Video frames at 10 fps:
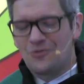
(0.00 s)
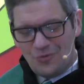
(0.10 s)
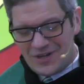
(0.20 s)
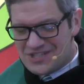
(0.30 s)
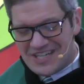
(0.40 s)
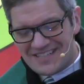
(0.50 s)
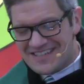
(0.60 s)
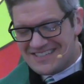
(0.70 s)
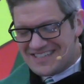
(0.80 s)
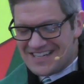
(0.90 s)
When
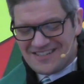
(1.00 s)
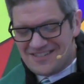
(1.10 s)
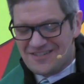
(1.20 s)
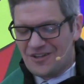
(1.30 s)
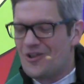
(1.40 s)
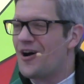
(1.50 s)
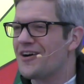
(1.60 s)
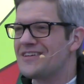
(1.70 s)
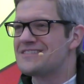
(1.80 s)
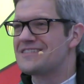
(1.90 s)
Jesus teaches the
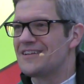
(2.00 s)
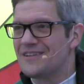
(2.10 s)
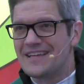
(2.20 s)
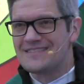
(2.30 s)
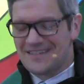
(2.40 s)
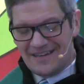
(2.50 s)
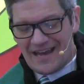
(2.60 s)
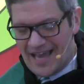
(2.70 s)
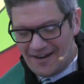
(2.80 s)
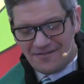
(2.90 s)
longest
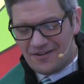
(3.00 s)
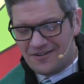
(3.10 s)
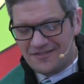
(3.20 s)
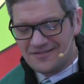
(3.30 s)
lesson ever,